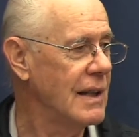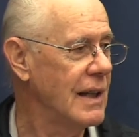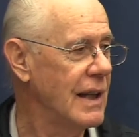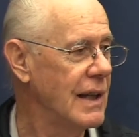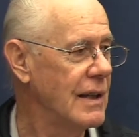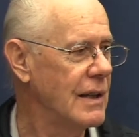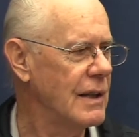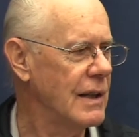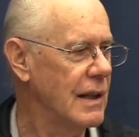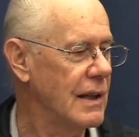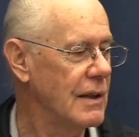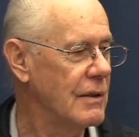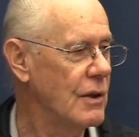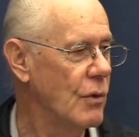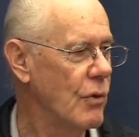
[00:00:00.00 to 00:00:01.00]
and
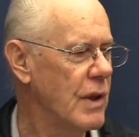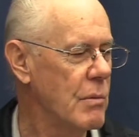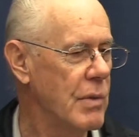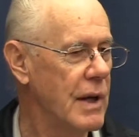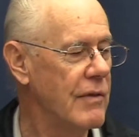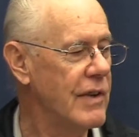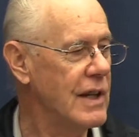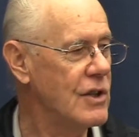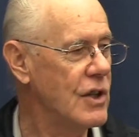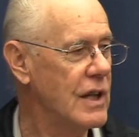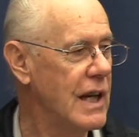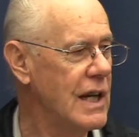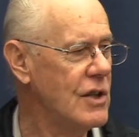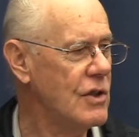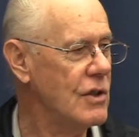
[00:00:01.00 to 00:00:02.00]
with a bit of
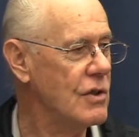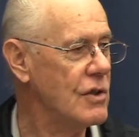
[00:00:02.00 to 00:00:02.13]
education